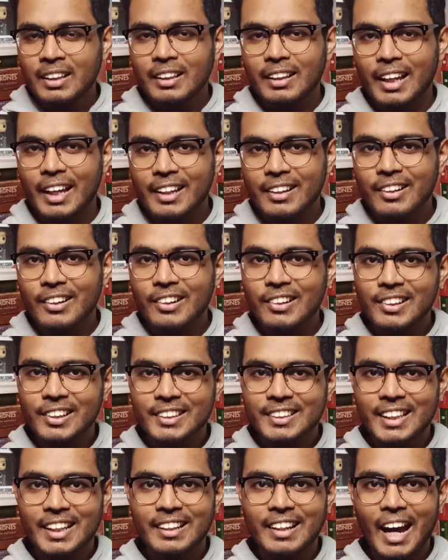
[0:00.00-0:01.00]
like
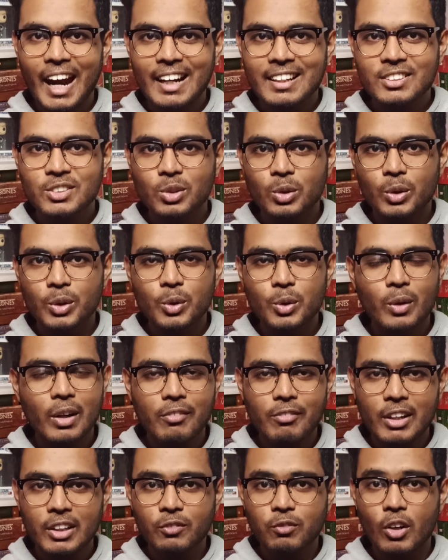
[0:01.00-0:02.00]
earlier than that. So you can
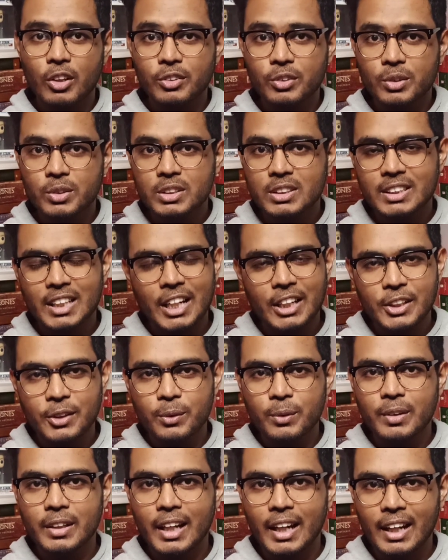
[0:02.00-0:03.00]
wait for those, stay
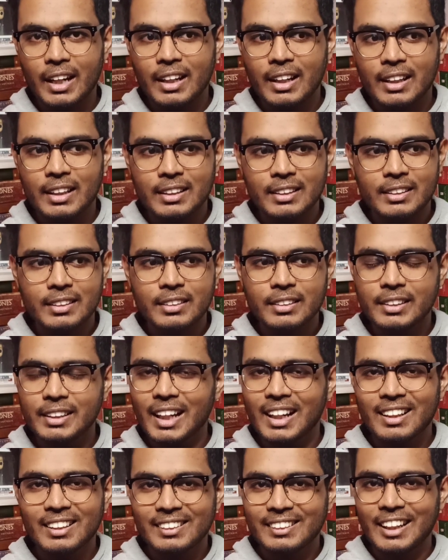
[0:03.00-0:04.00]
tuned. And
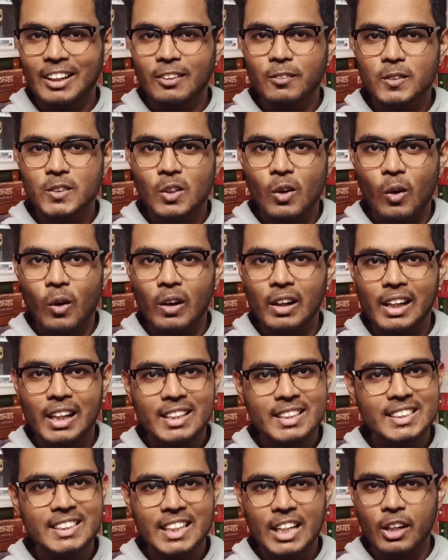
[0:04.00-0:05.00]
yeah, that was all,
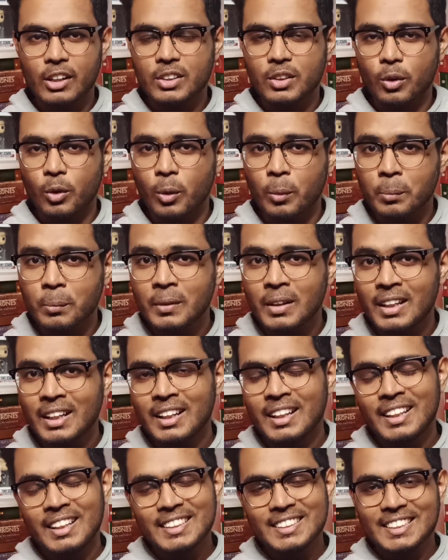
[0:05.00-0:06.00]
and stay home,
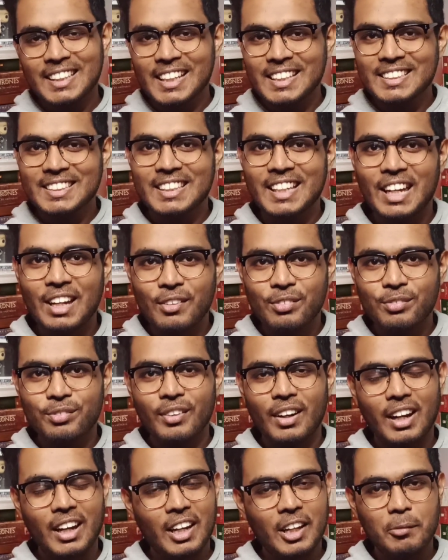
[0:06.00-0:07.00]
stay safe,
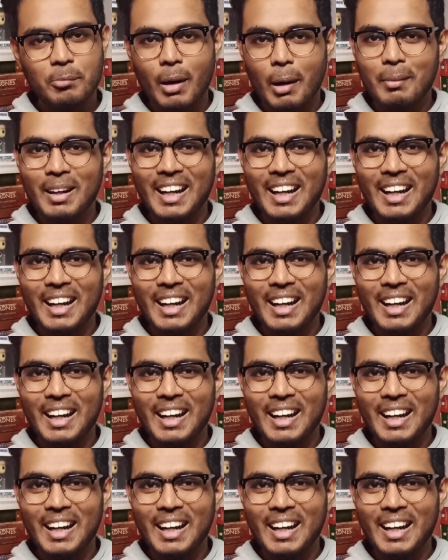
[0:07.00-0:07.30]
and bye